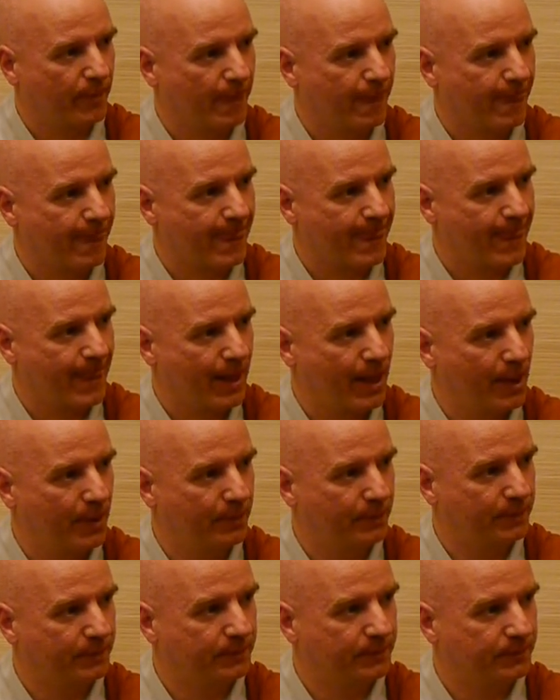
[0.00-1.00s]
so three
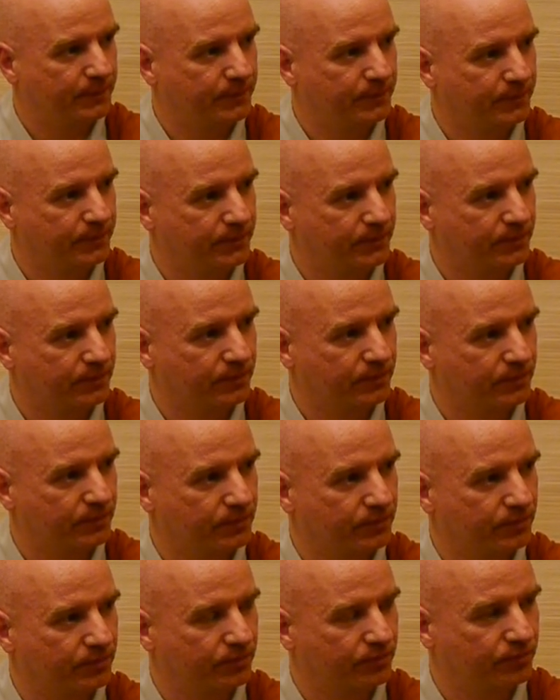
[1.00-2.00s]
more than animals, right?
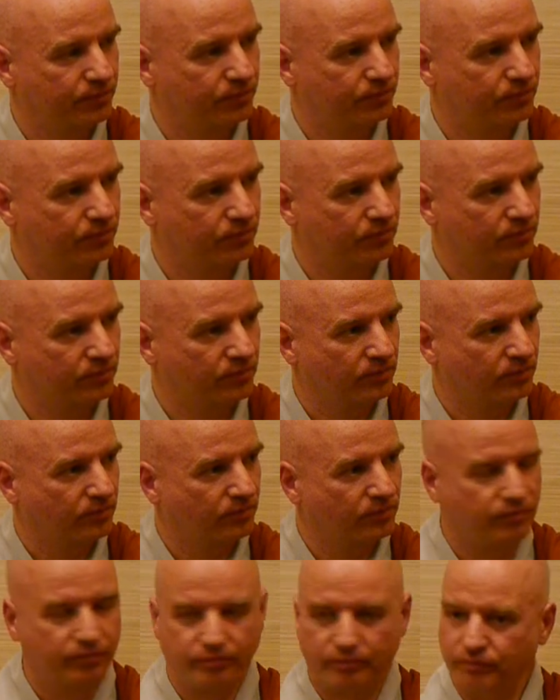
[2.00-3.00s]
So everything from
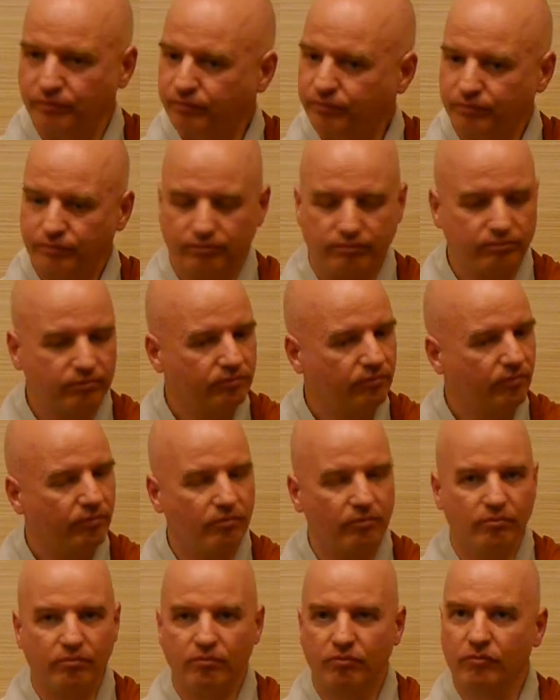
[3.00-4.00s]
concepts to
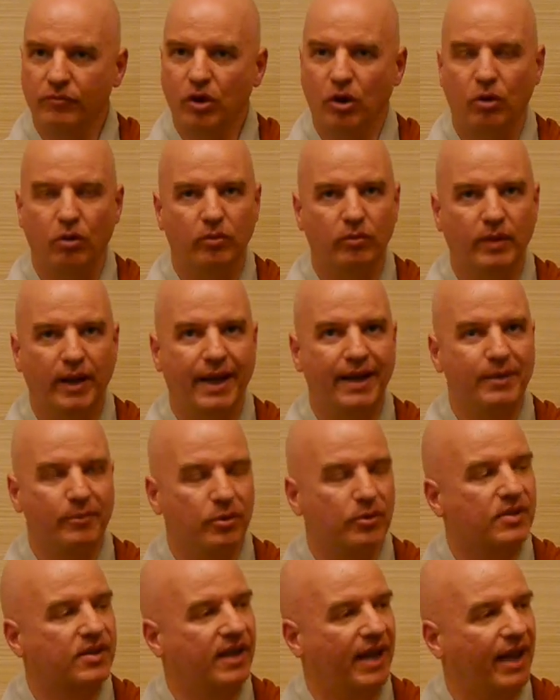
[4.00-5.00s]
no
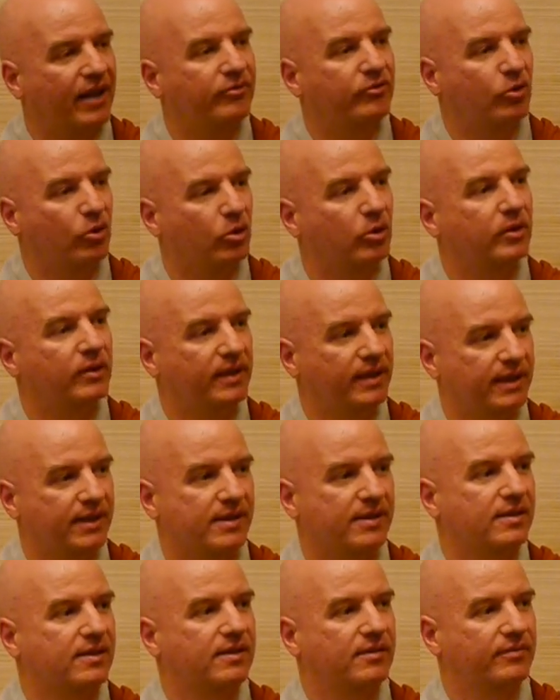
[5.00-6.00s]
animals have all
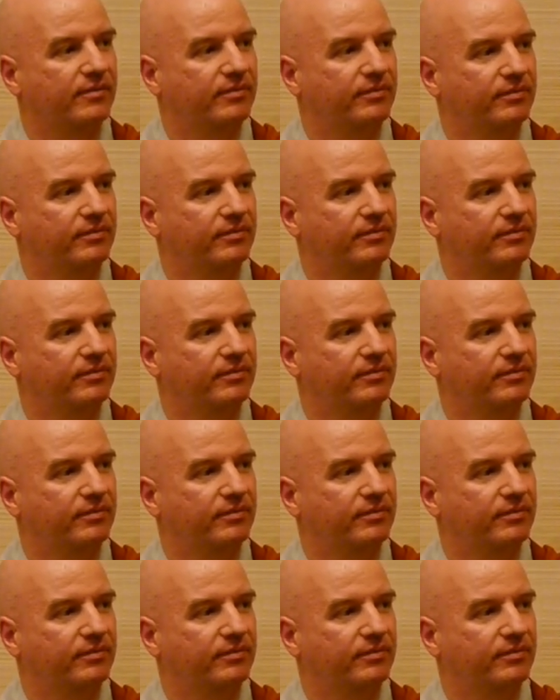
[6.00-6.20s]
this.